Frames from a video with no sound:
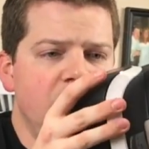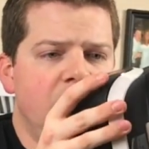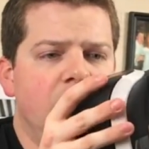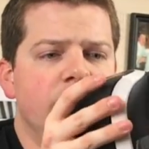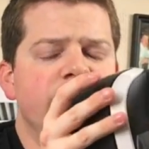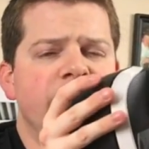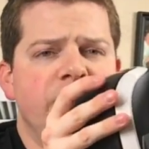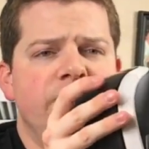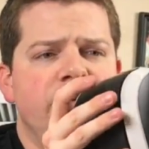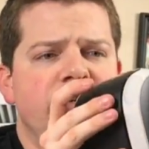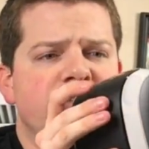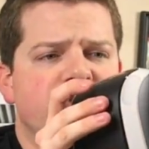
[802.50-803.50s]
Very,
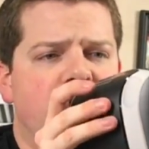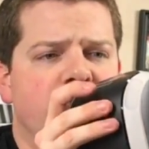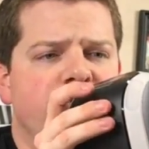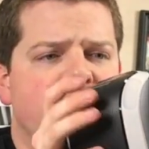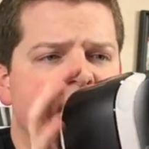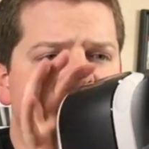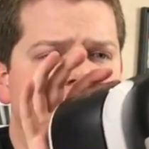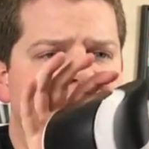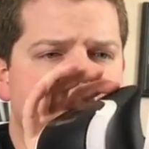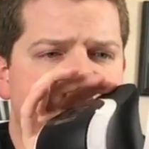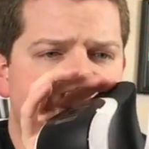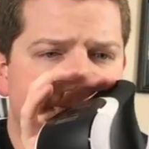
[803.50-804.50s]
very soft touch
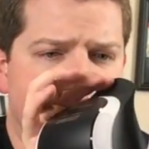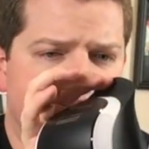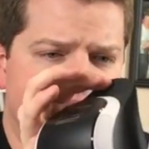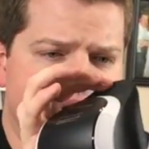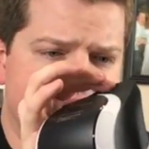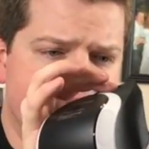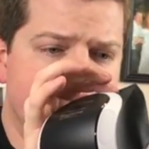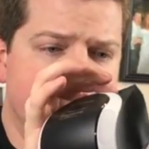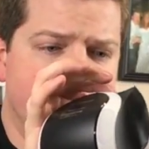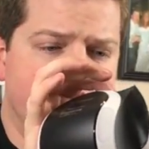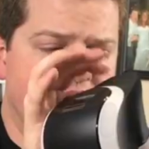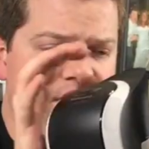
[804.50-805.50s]
plastic, but it is
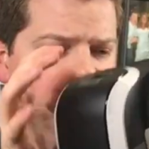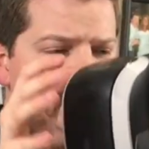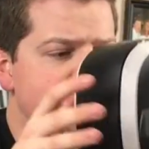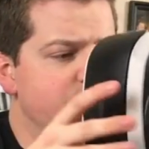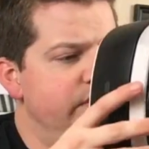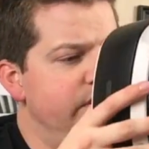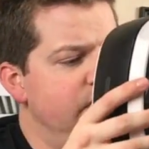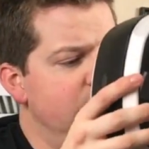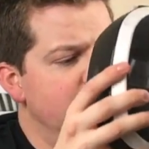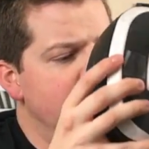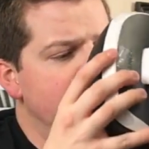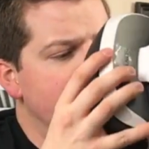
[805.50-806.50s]
stiff where it needs to be.
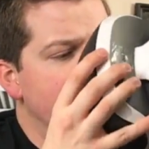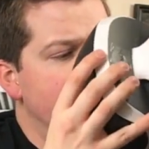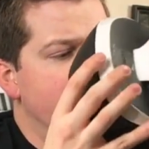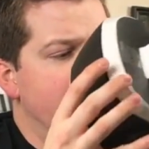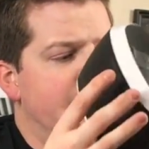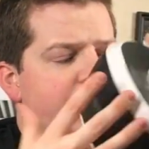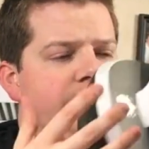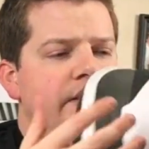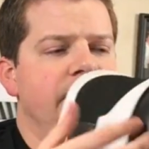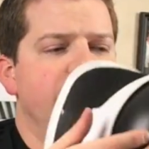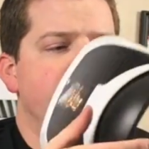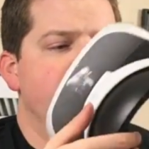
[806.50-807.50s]
And
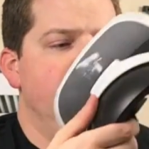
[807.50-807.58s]
then